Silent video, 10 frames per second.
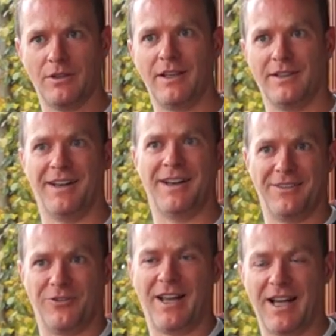like
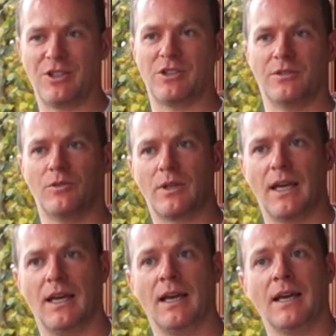that reaction.
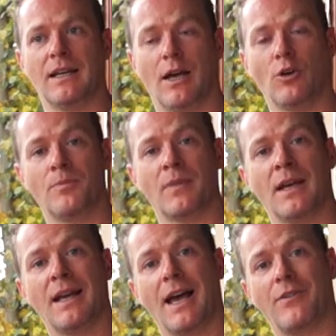Okay, now
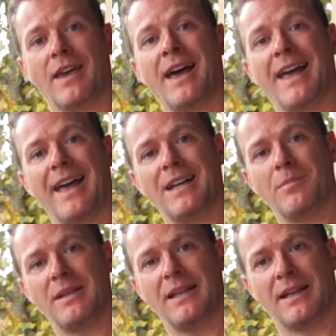if you hit
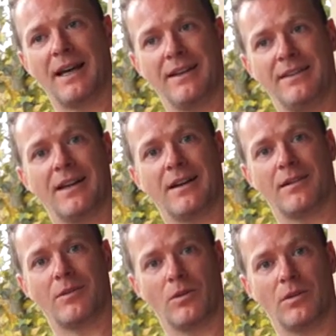anybody in there
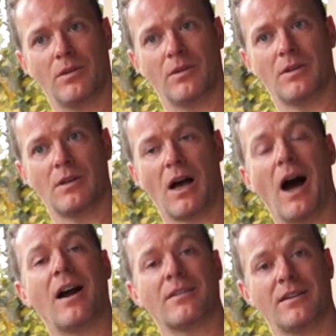
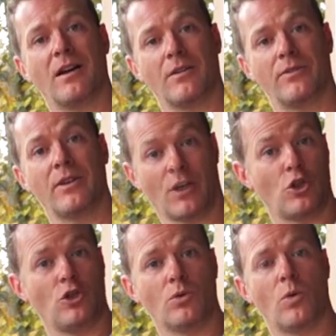hard
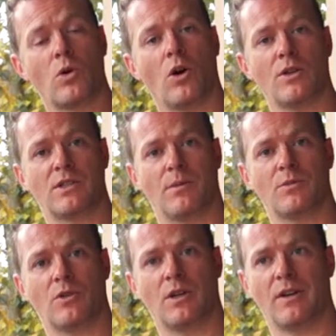enough, you'll cause
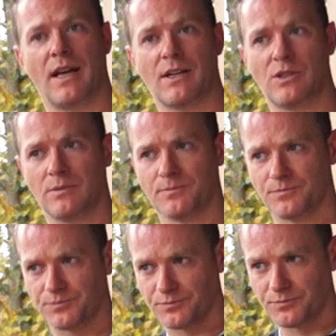some sort of reaction.
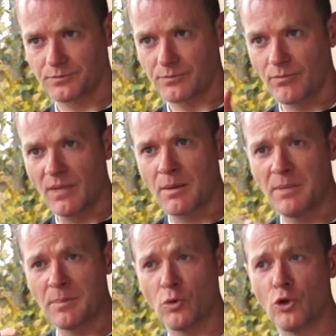
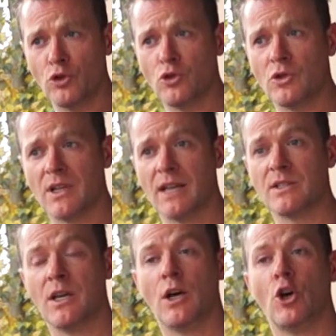People who use
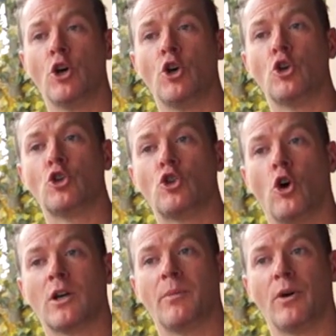this
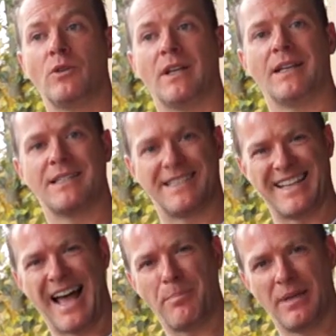talk about it
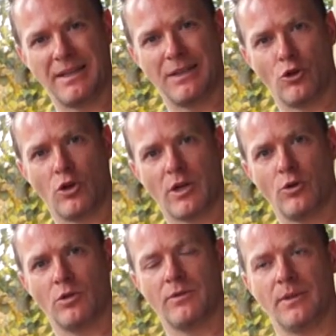snapping the dog
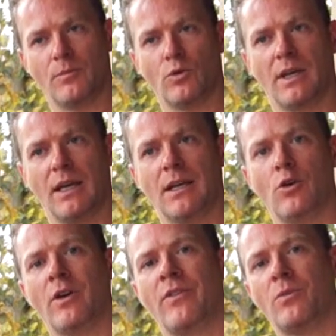out of it. Okay, now
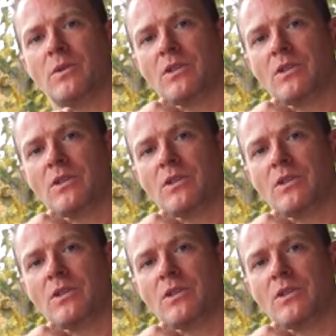if